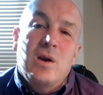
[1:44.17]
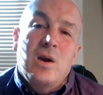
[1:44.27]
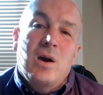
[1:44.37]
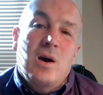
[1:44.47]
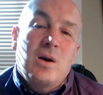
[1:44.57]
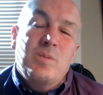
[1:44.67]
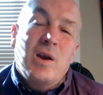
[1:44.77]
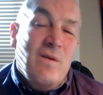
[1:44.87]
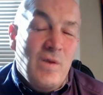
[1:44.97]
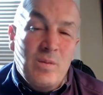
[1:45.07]

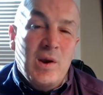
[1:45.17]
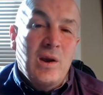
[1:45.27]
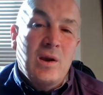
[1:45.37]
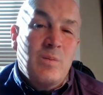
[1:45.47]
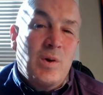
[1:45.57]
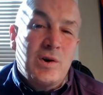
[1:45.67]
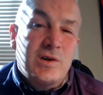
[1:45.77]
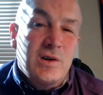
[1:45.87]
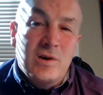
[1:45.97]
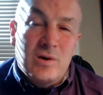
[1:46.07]
that if you're meeting in
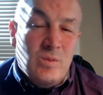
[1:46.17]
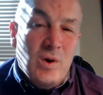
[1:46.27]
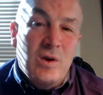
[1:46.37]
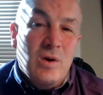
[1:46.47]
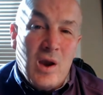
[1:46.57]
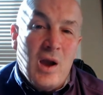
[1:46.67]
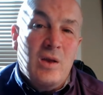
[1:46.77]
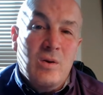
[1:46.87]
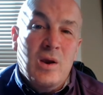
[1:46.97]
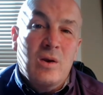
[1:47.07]
person or when you're
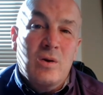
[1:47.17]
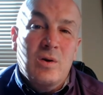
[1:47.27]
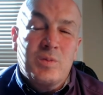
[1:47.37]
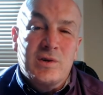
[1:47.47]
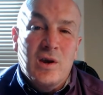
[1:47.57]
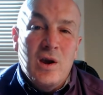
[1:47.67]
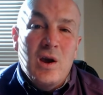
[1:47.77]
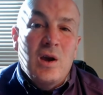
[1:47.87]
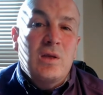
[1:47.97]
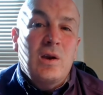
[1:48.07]
gathering in groups,
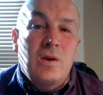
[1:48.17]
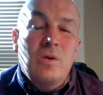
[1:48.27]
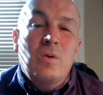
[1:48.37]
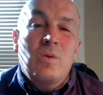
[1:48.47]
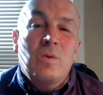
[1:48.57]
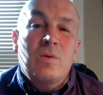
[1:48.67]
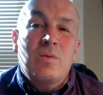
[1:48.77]
that you